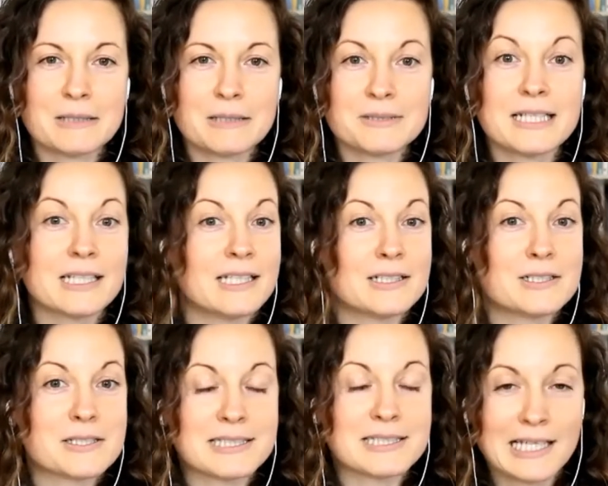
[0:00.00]
is now
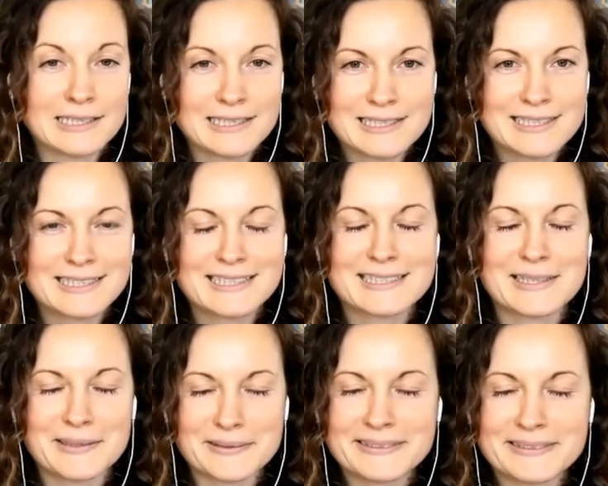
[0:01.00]
dedicated to silence.
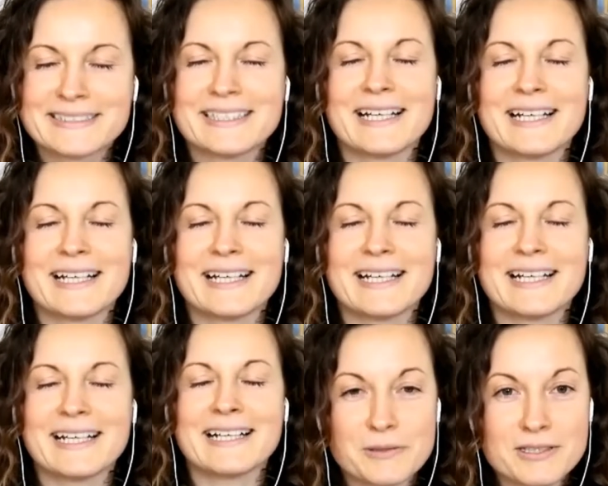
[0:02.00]
So yeah,
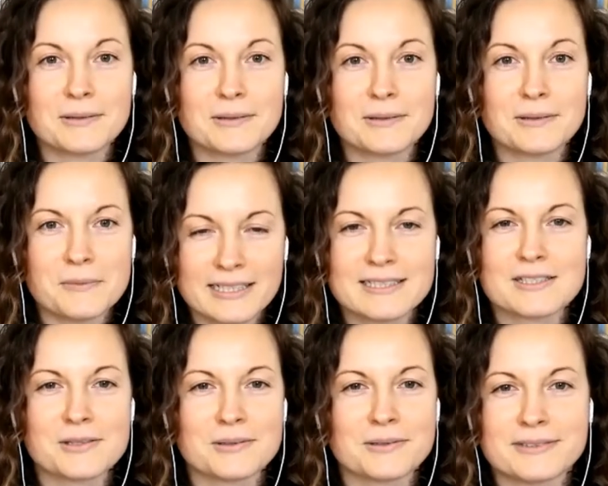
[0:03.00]
yours is the only one I
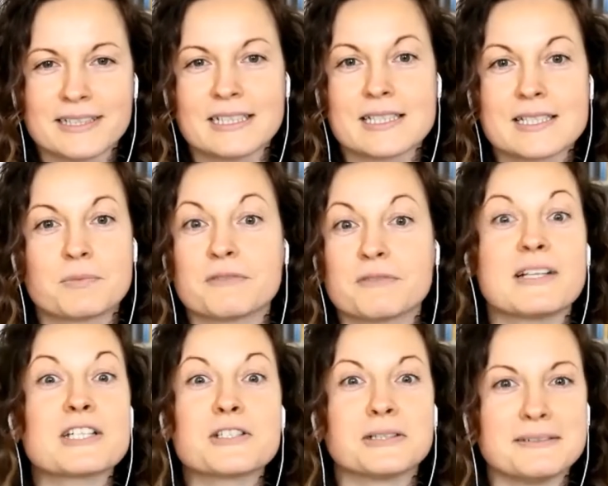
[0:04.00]
listen to, and it's okay.
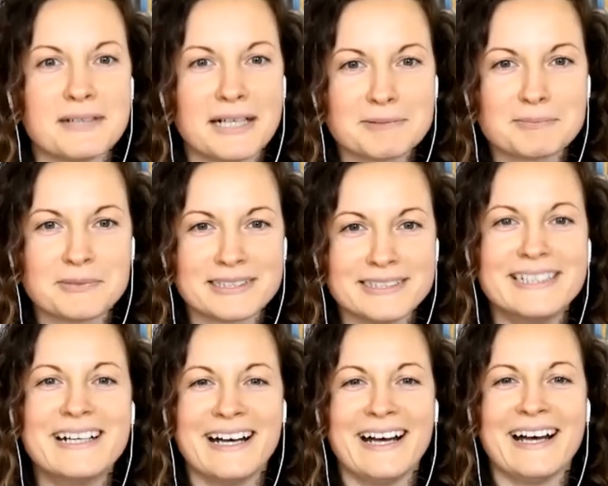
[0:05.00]
professional
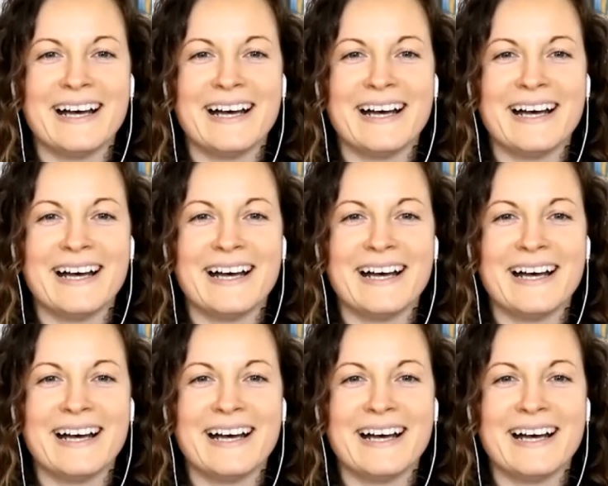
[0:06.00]
development.